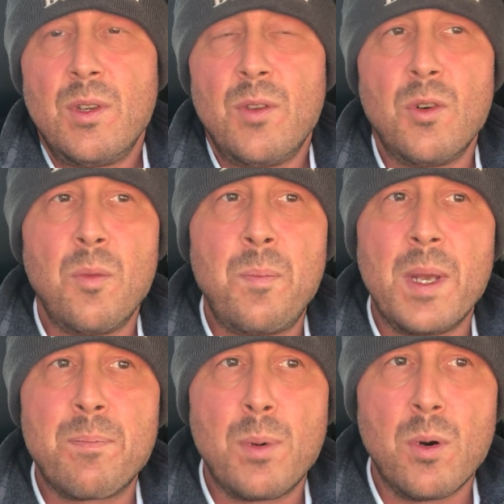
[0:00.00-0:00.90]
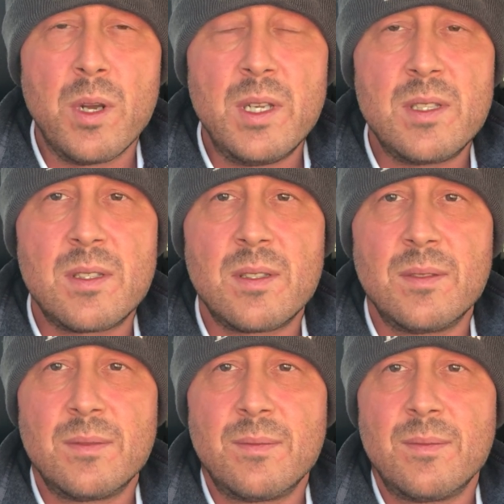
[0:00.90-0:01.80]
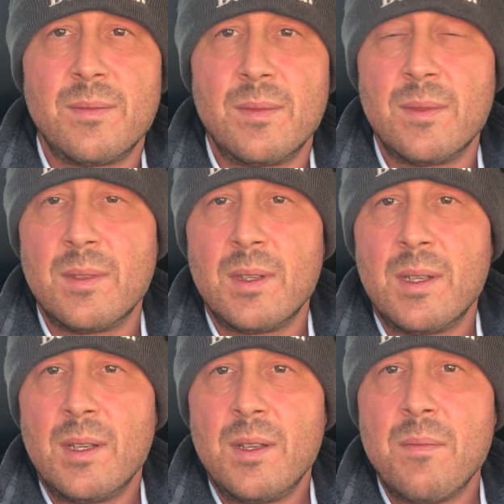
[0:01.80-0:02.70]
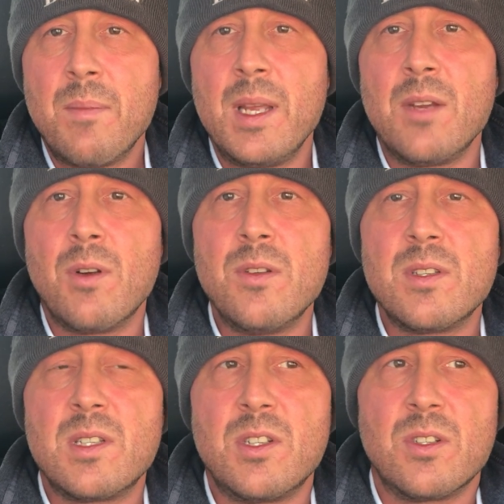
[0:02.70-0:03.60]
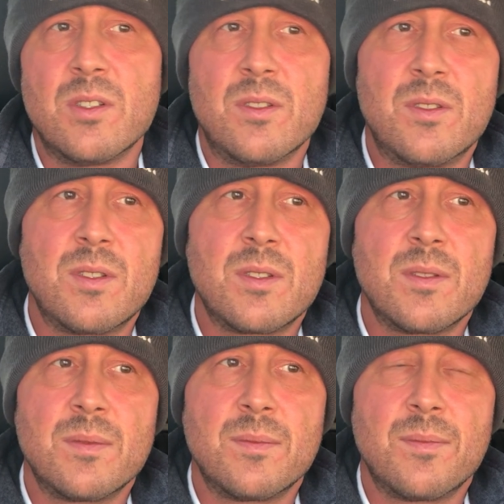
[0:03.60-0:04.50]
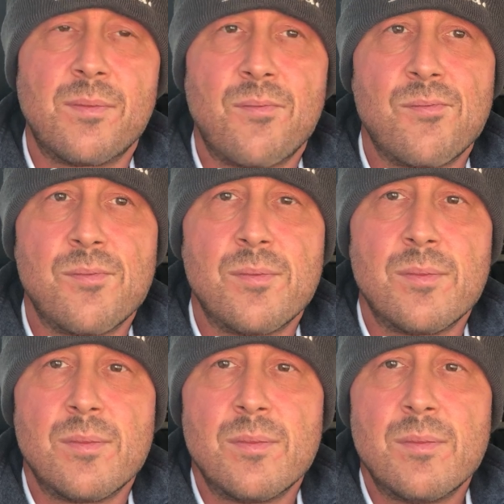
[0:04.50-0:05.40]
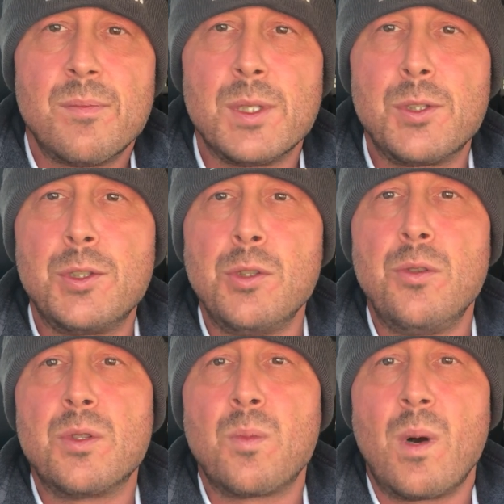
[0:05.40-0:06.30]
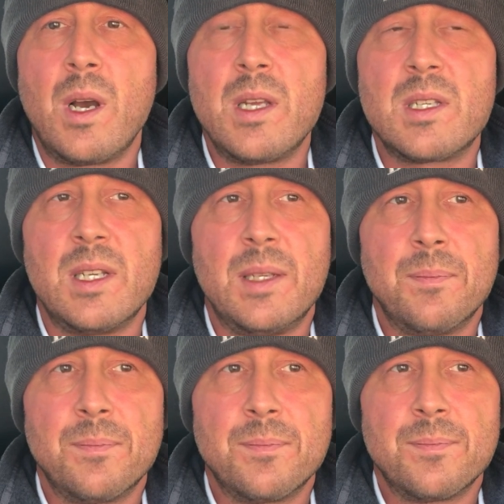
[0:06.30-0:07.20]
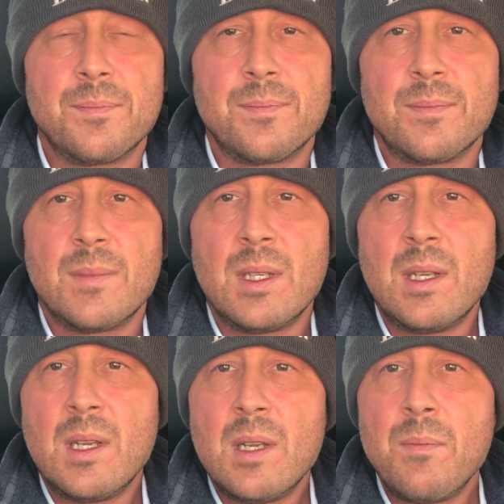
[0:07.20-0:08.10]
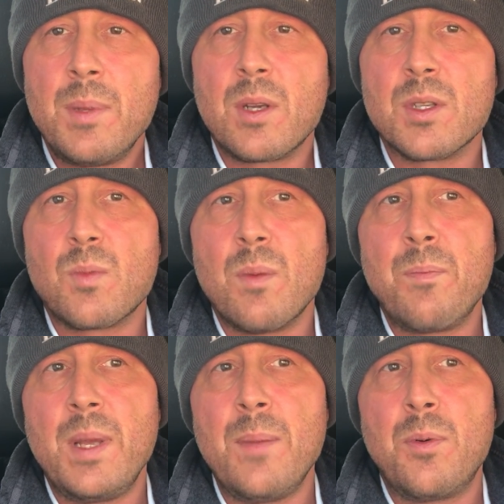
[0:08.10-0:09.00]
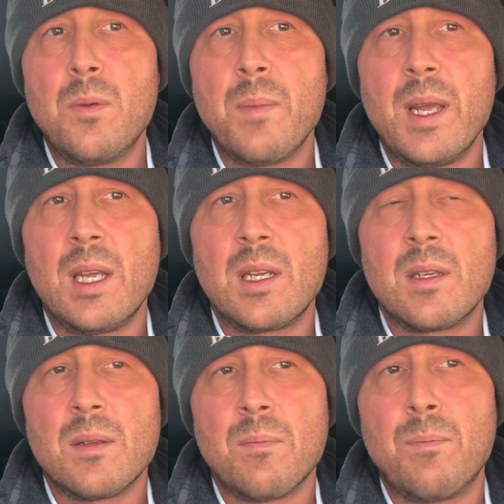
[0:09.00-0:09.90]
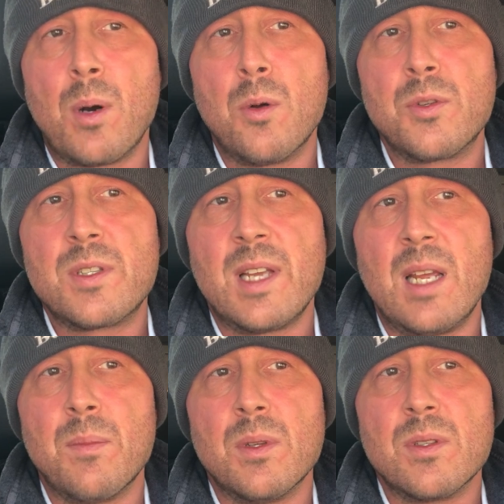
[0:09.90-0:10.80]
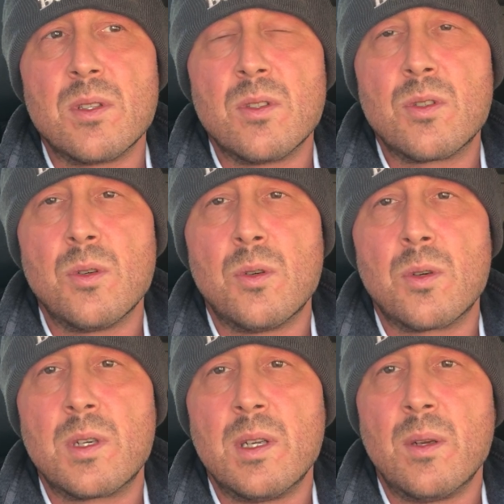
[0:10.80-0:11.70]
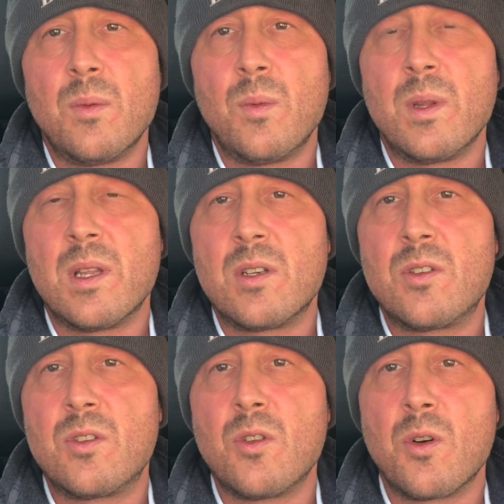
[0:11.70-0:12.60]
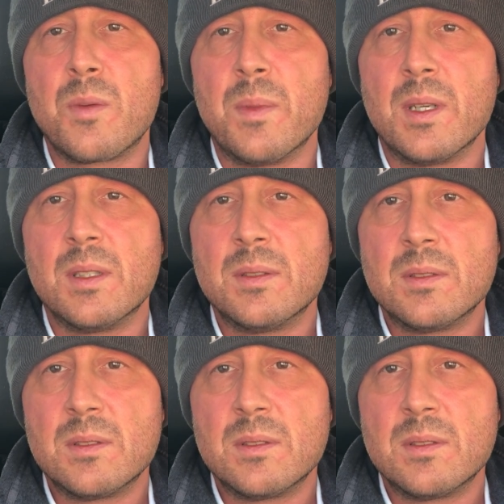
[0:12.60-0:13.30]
You're all big boys. Make your own decisions, but choose wisely. Because when people make bold statements and talk with a dogma,